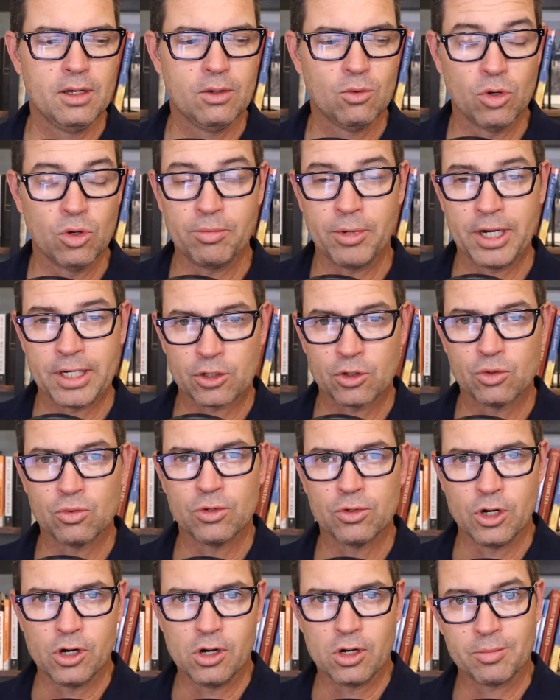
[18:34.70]
what might go
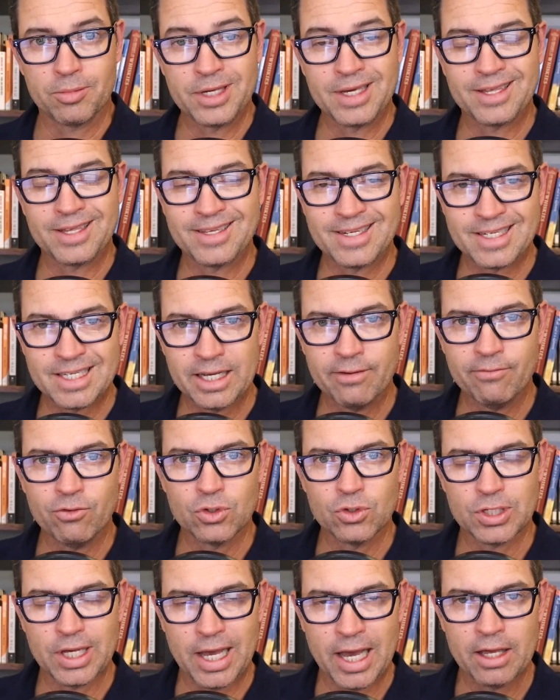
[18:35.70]
wrong, being the
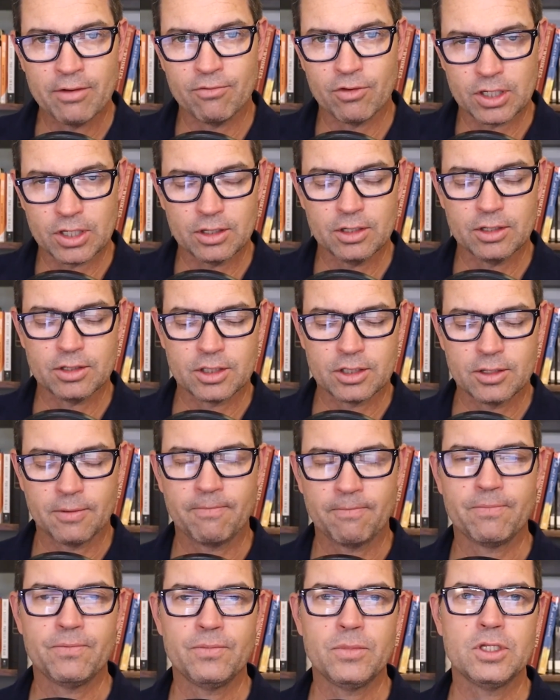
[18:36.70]
devil's advocate
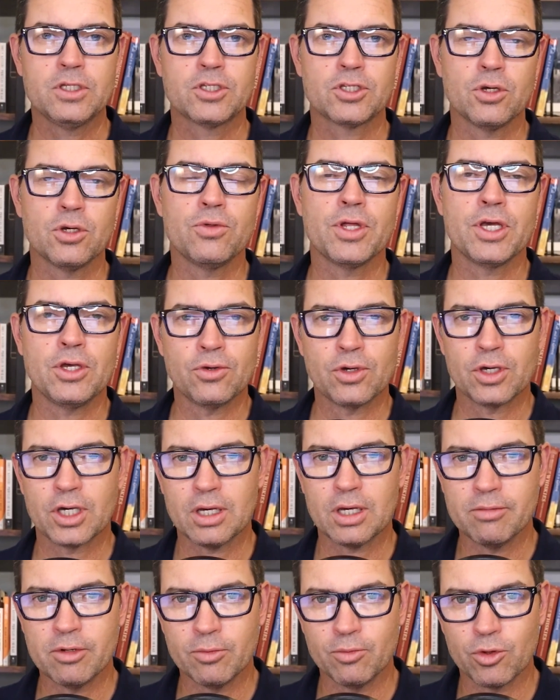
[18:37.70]
so that you can
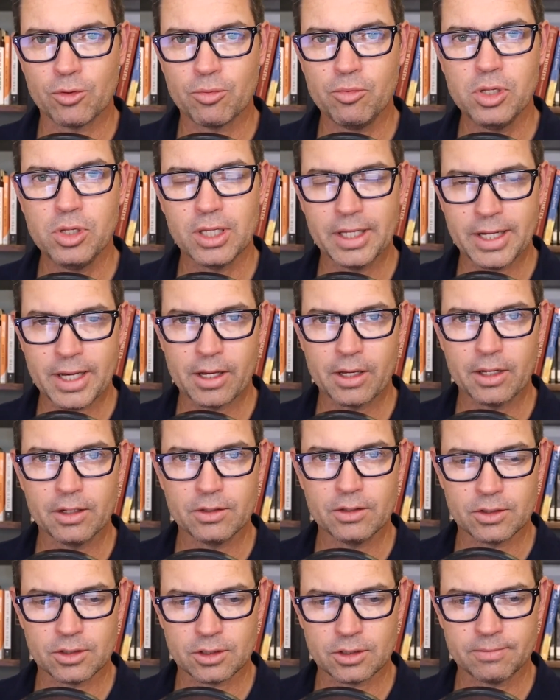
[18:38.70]
come up with
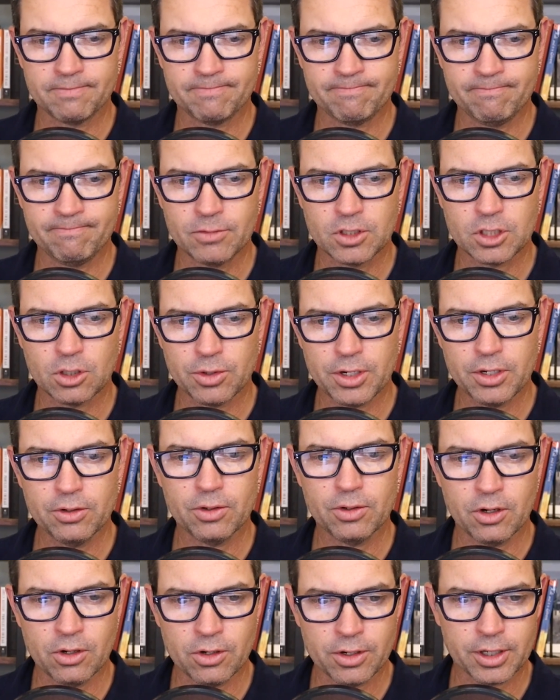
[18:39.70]
plans. So here
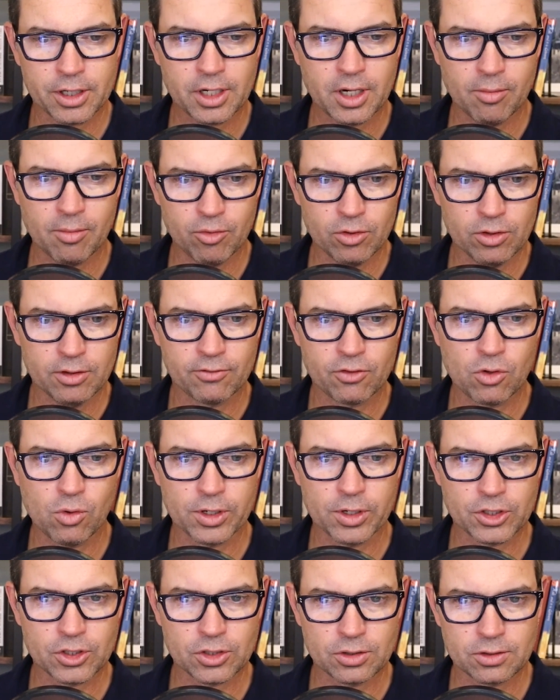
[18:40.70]
are a couple of
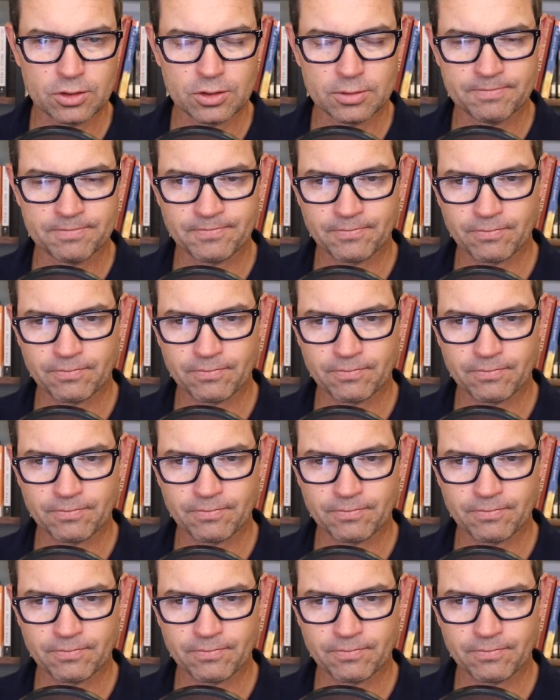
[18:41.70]
questions.